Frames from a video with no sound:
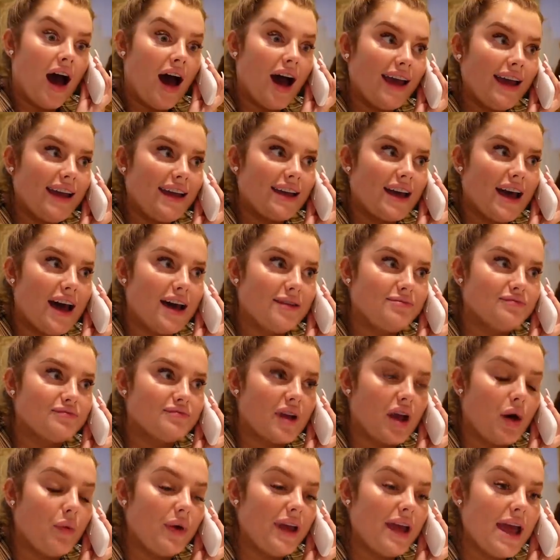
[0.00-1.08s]
Hi, um,
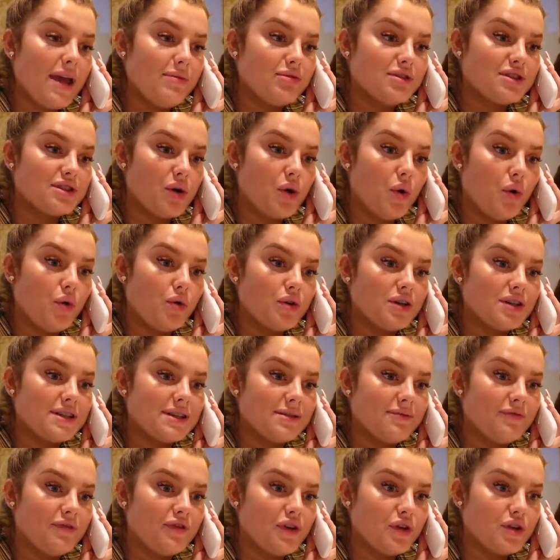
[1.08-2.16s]
are we able to order
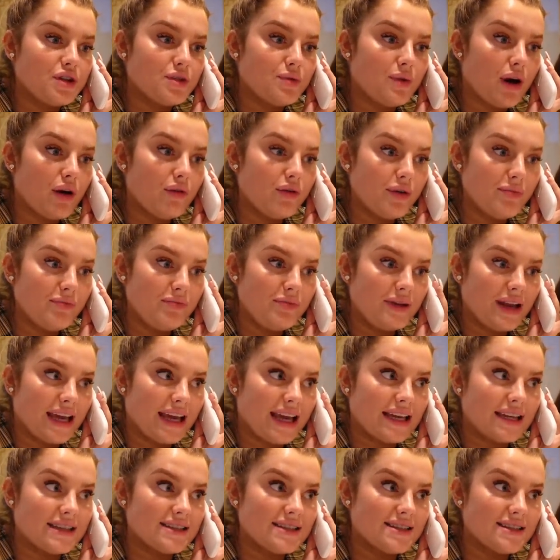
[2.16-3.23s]
some food to our room,
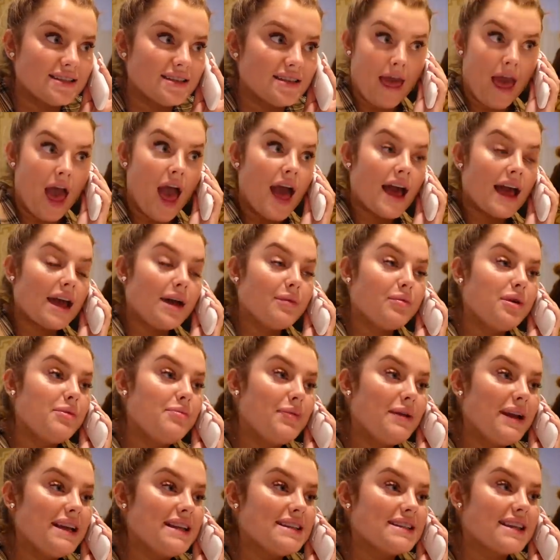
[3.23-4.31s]
please? Can we
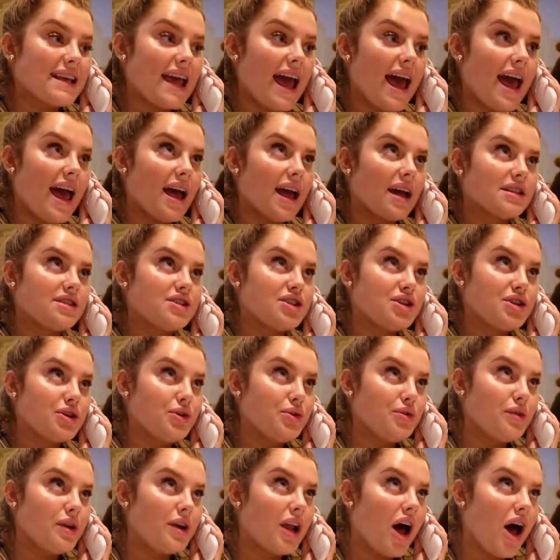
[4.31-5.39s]
please get
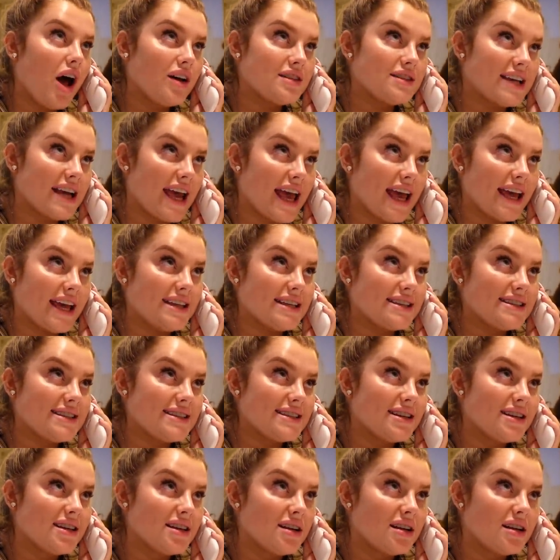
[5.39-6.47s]
two
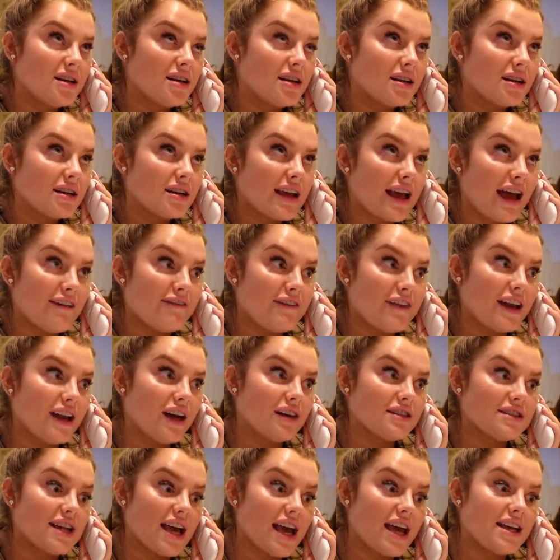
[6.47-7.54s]
lattes? Cafe
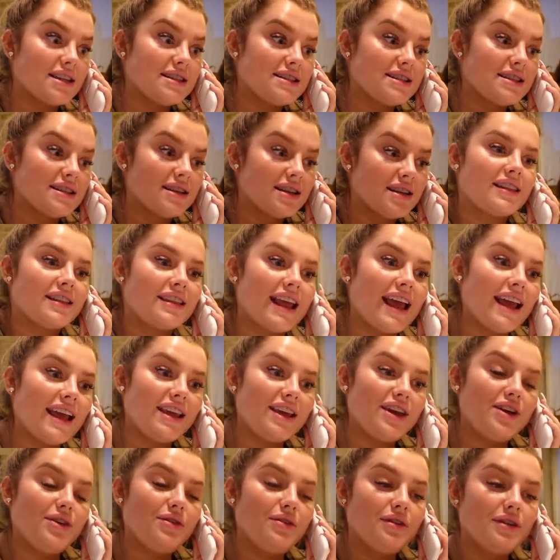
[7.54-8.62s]
lattes. Thank
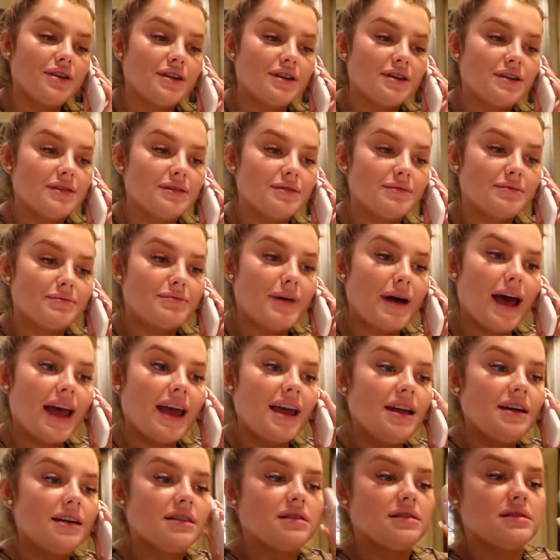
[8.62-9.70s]
you.
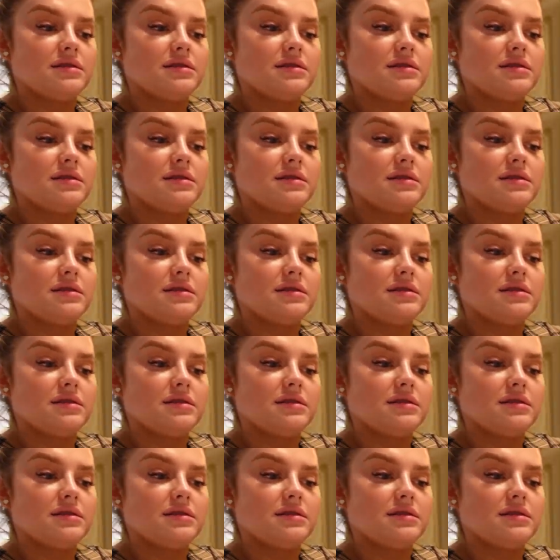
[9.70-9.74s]
Bye.